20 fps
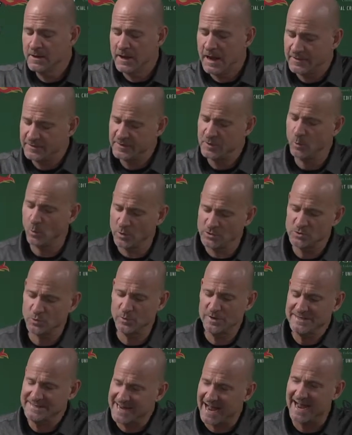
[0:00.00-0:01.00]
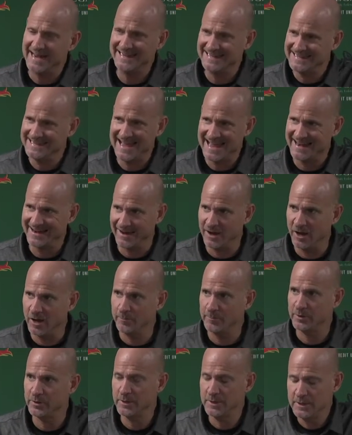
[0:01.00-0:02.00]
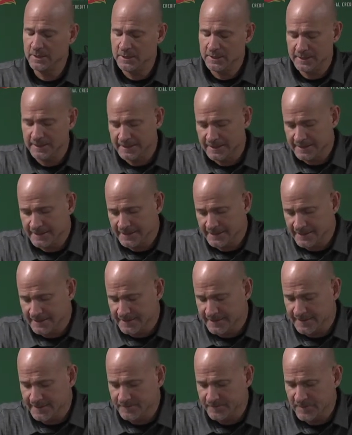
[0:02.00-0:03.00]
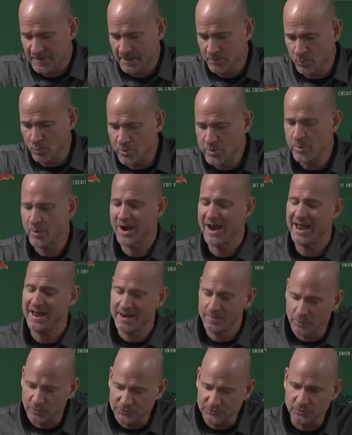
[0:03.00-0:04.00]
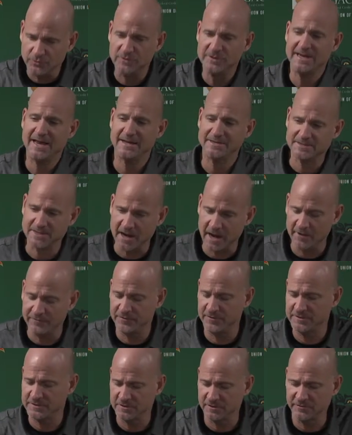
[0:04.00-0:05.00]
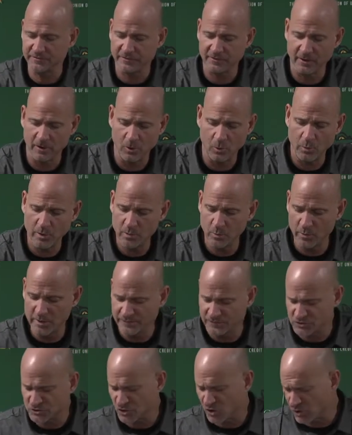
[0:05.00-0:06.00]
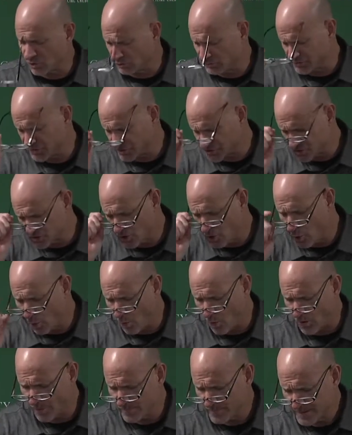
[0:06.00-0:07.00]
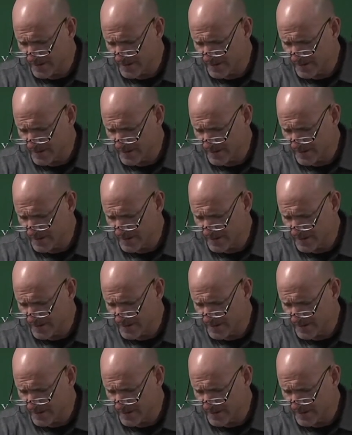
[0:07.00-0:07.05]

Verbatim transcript: I think once we tightened that up, um, and where you are able to catch an offensive flow. We, have struggled to score.